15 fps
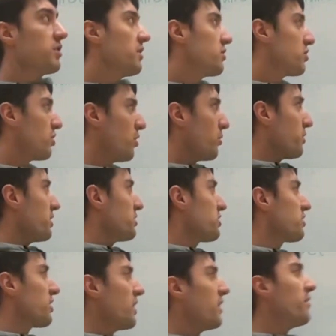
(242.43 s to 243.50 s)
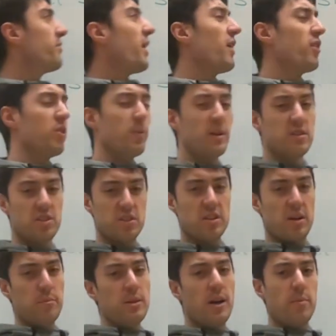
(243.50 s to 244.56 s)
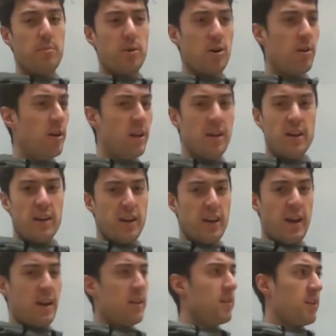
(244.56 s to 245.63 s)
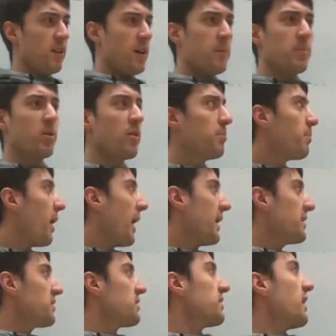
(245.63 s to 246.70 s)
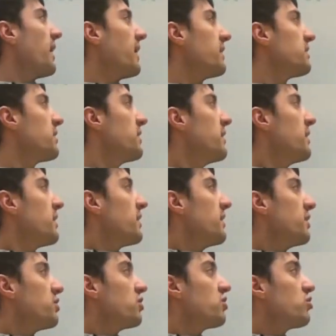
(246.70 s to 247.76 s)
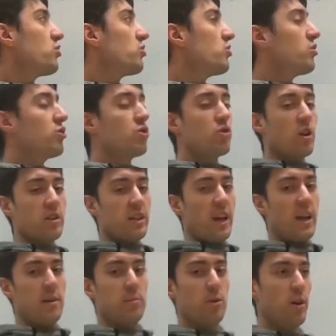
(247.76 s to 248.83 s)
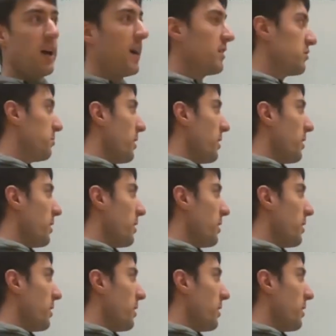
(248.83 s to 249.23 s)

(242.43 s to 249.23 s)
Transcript: And so this is going to evaluate to some number, and the number of bytes that this struct animal has.